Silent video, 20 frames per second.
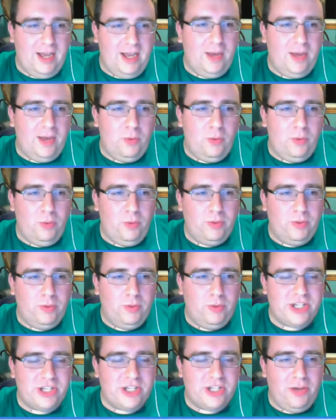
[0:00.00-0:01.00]
We'll
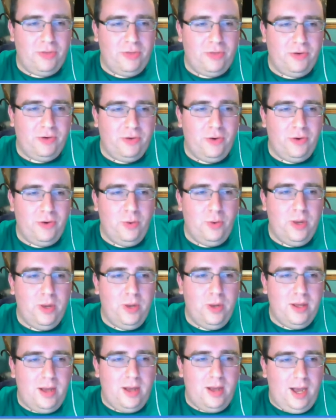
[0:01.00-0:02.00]
just go through.
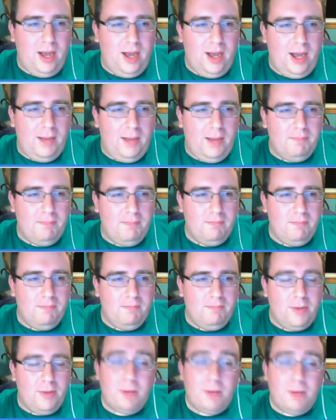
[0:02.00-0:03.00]

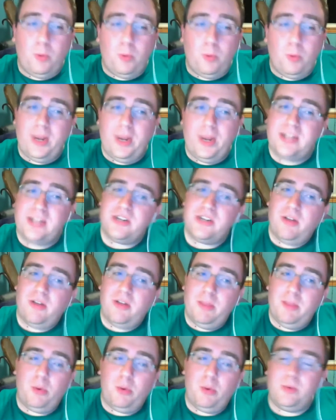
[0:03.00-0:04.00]
Number one answer
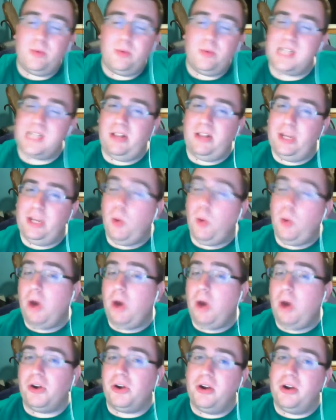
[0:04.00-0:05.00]
on the board was clean
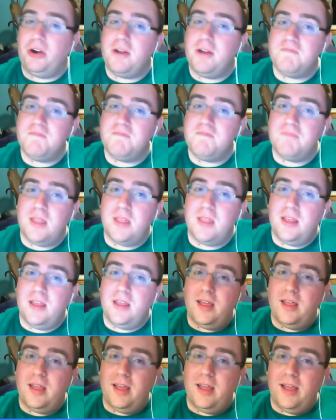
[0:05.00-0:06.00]
water.
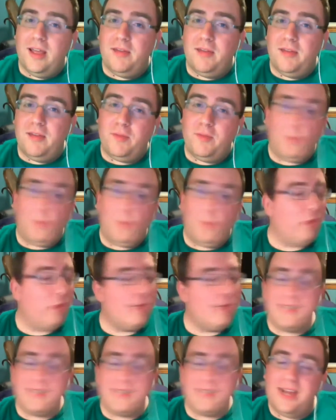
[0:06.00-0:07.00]
For what
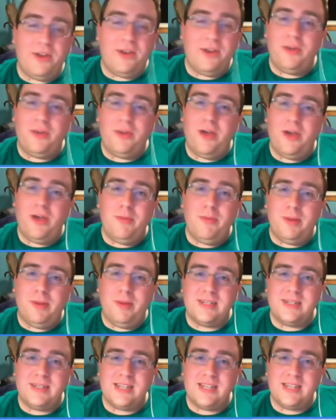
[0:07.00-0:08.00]
reason, I don't know,
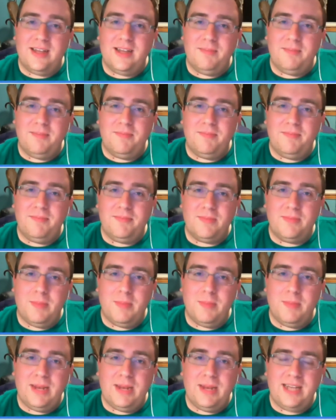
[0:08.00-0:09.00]
but it'd be nice.